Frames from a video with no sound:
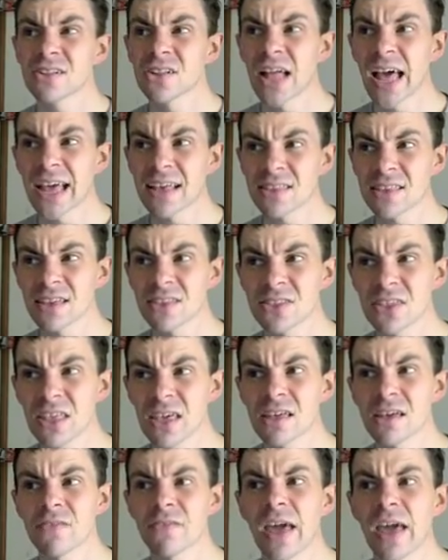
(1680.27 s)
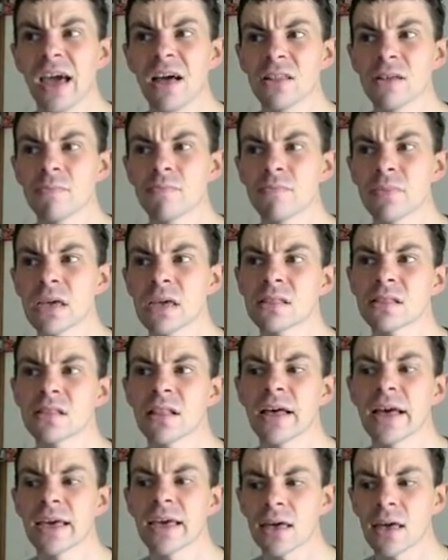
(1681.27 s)
classic thing of Alum being
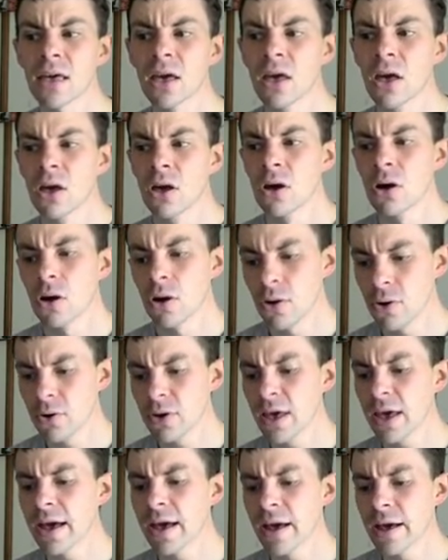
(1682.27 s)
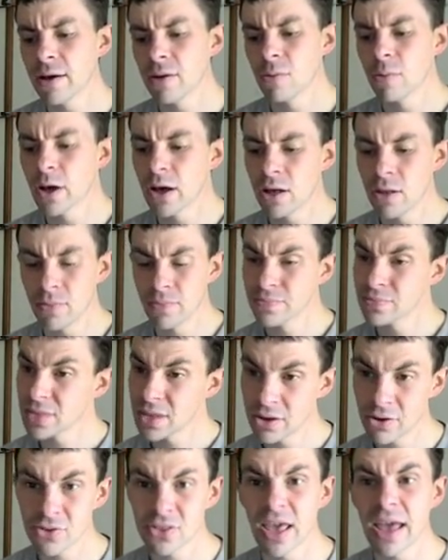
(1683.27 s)
like, oh yeah, well,
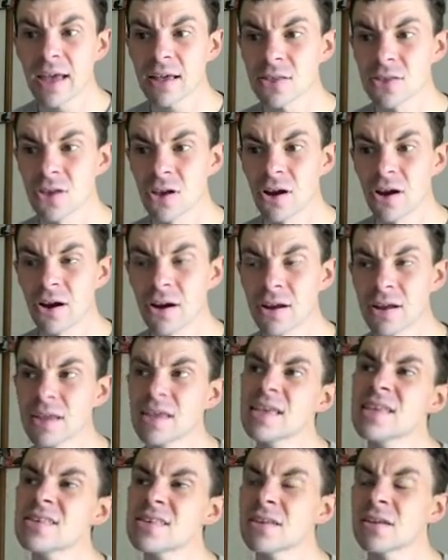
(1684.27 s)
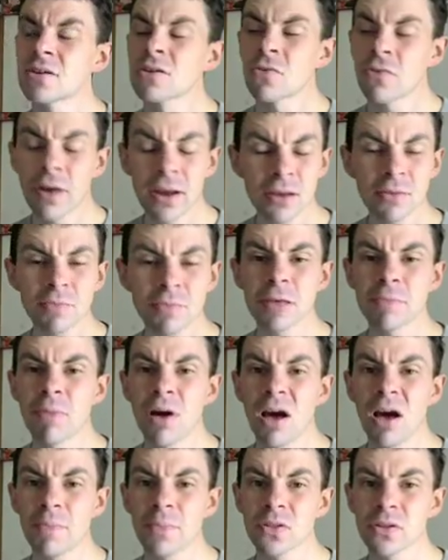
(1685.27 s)
here's Axstar. He's an incredibly
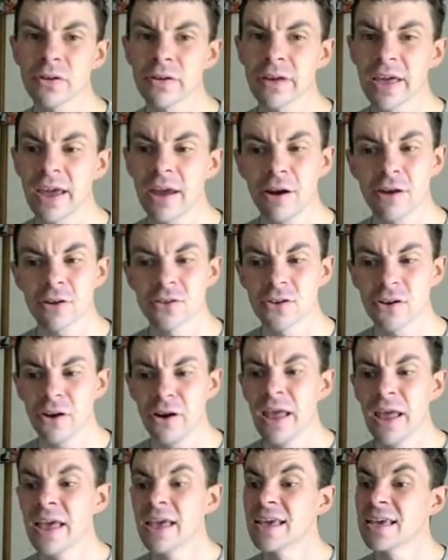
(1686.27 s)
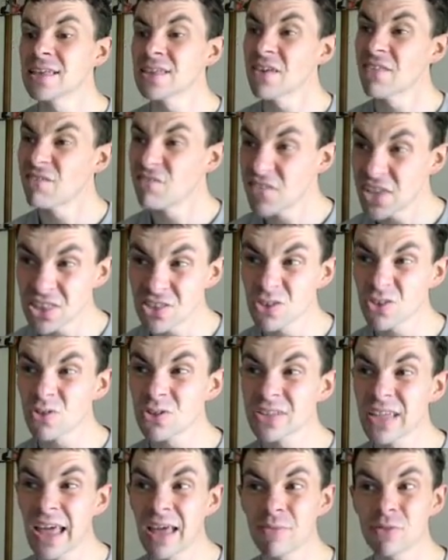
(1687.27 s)
popular character. He's a
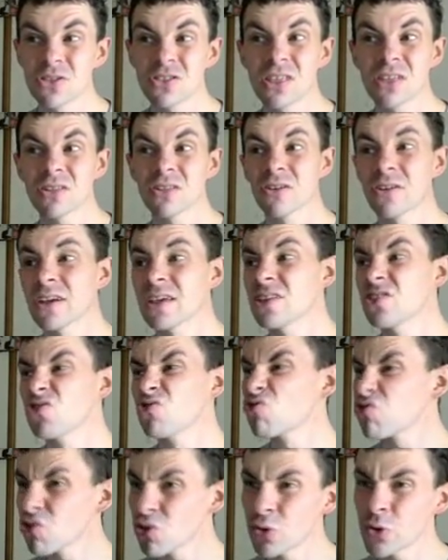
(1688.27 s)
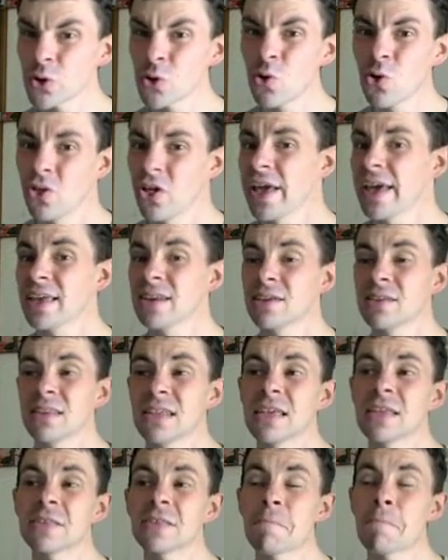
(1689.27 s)
physical damage dealer. He's true dual hand, and
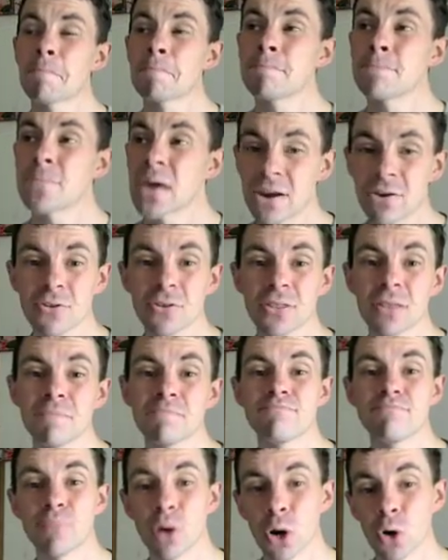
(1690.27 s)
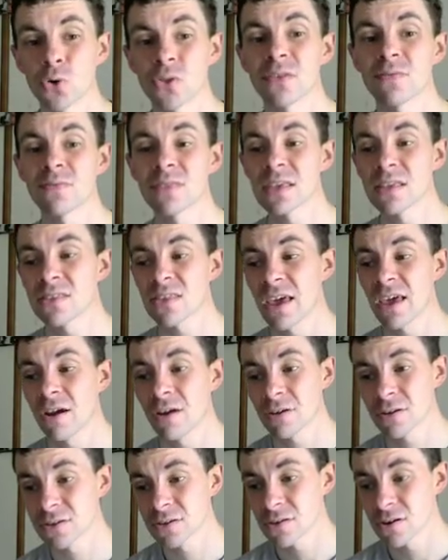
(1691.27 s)
he's better than both of these
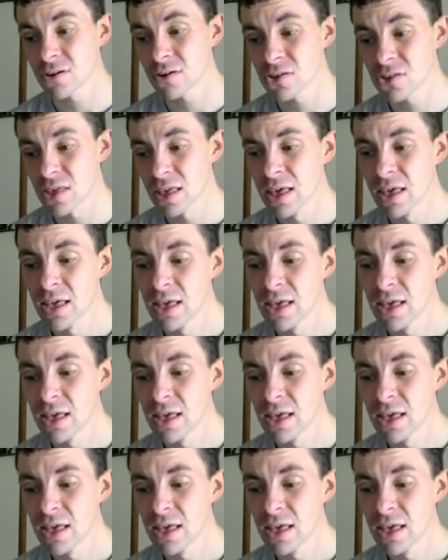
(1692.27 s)
characters.